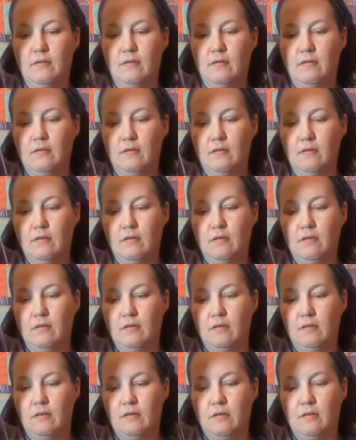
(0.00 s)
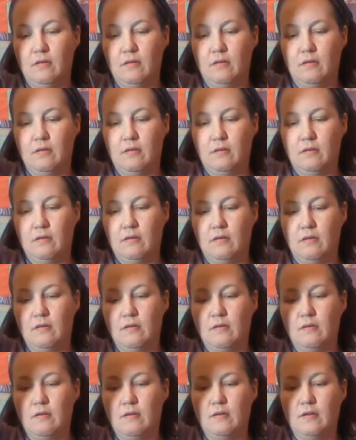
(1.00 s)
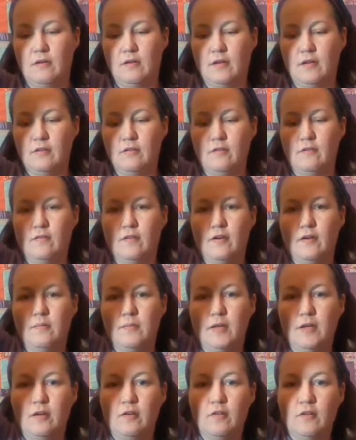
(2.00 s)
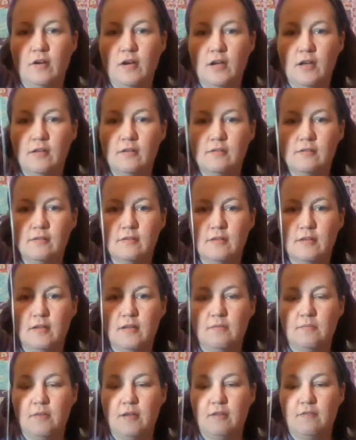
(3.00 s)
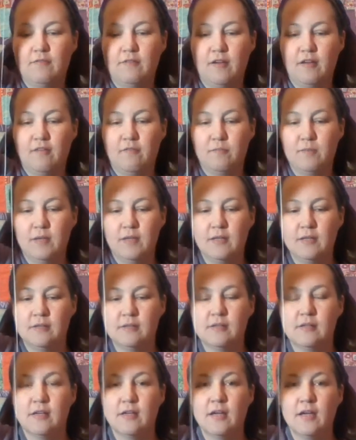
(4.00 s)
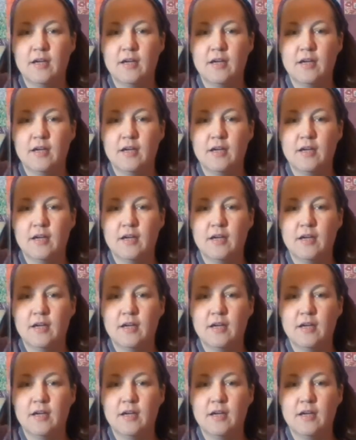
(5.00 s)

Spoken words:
So I've got my cross and my 5 beads, and then I'm going to put on my